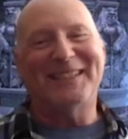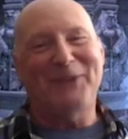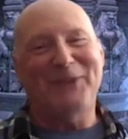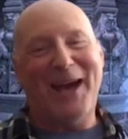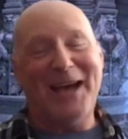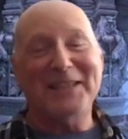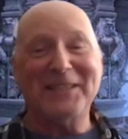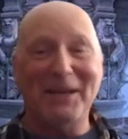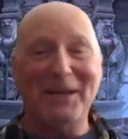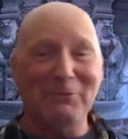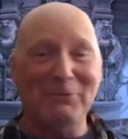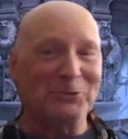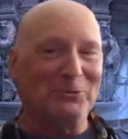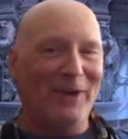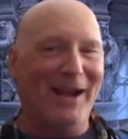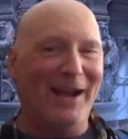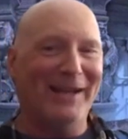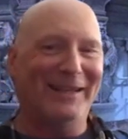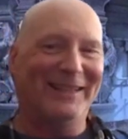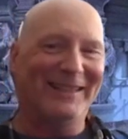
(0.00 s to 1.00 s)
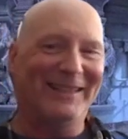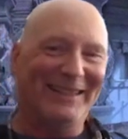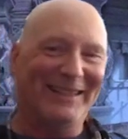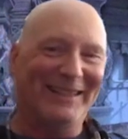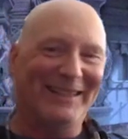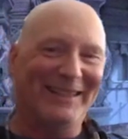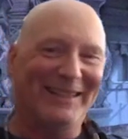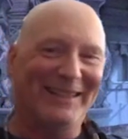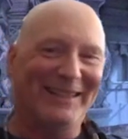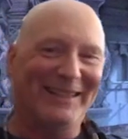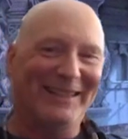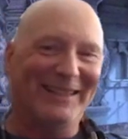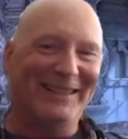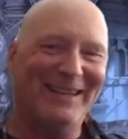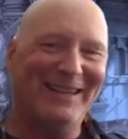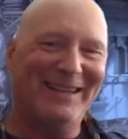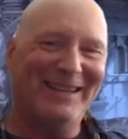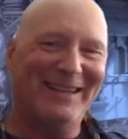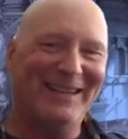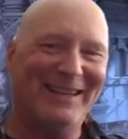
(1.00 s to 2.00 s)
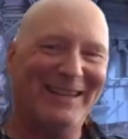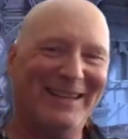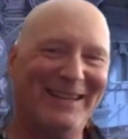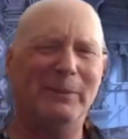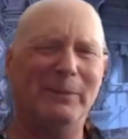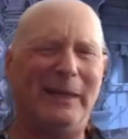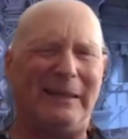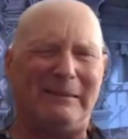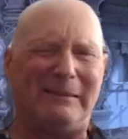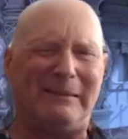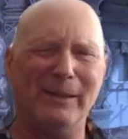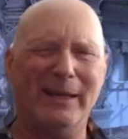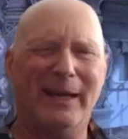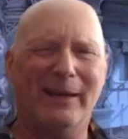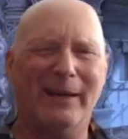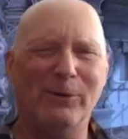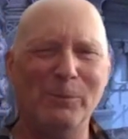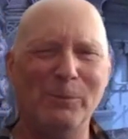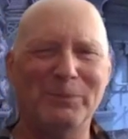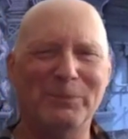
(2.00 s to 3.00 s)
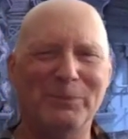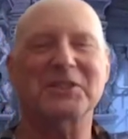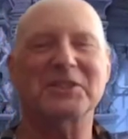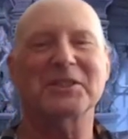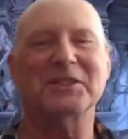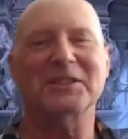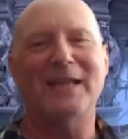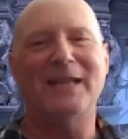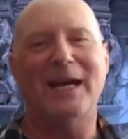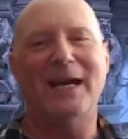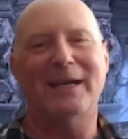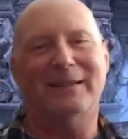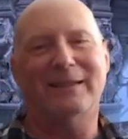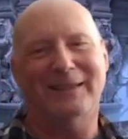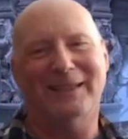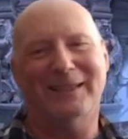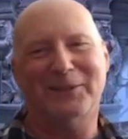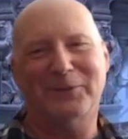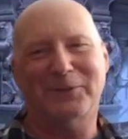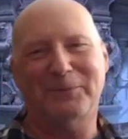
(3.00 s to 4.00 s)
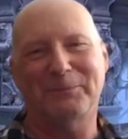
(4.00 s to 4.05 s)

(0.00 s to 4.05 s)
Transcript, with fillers: as I was writing it, it kind of occurred to me, I hope this is not like